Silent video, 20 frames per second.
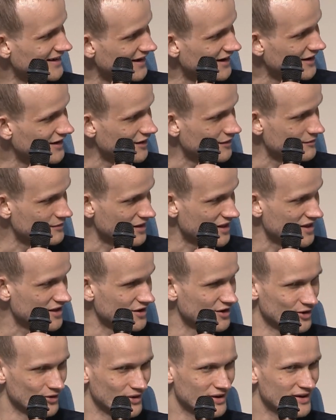And
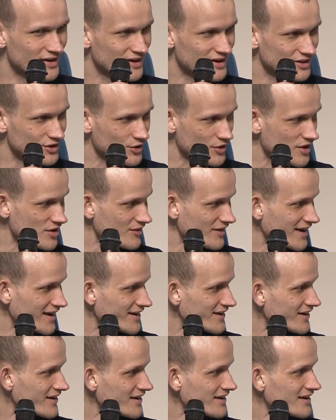so there's like
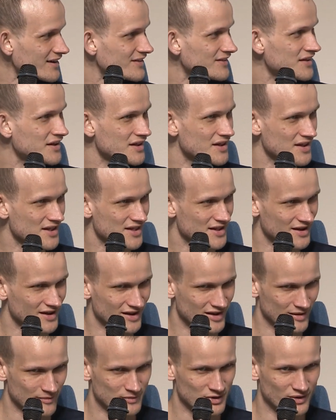these
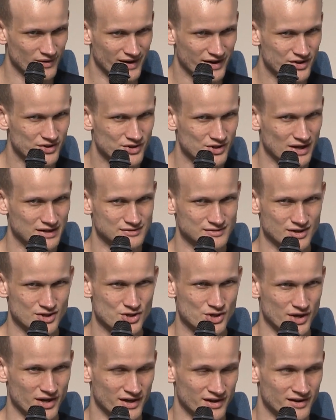like
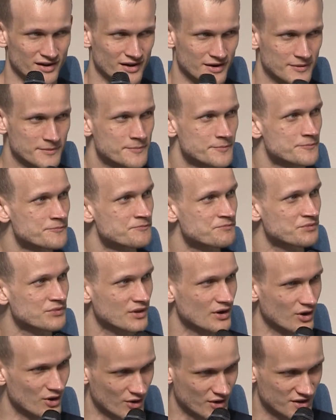challenging
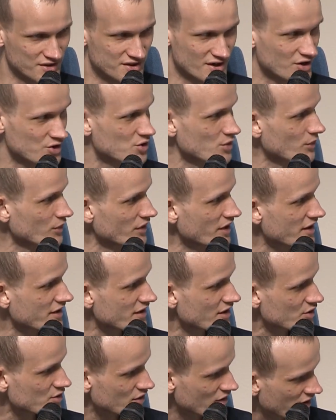architectural
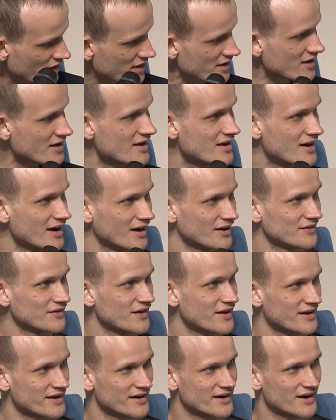discussions. I
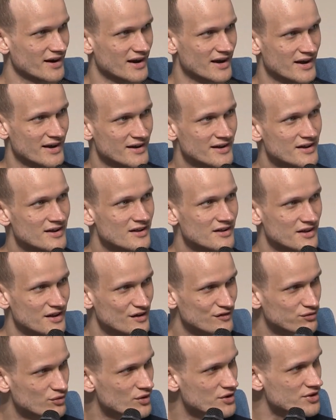think
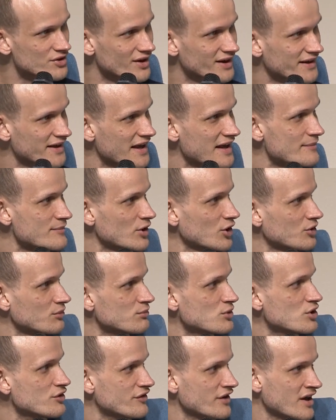if we're talking about
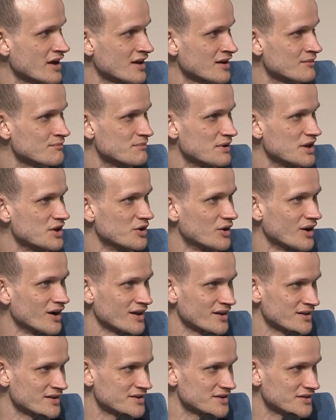moving
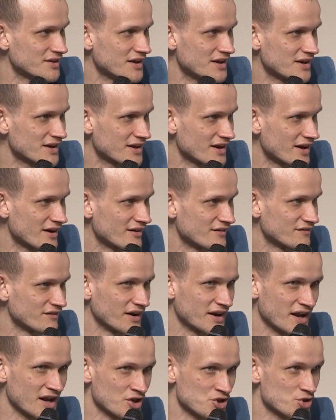beyond the
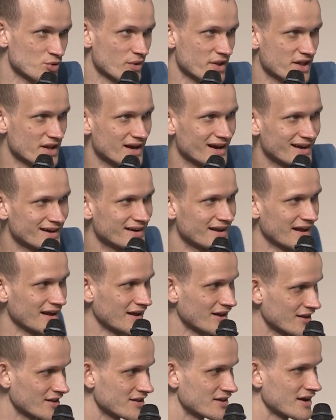financial side
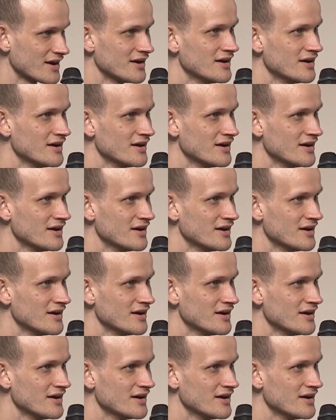and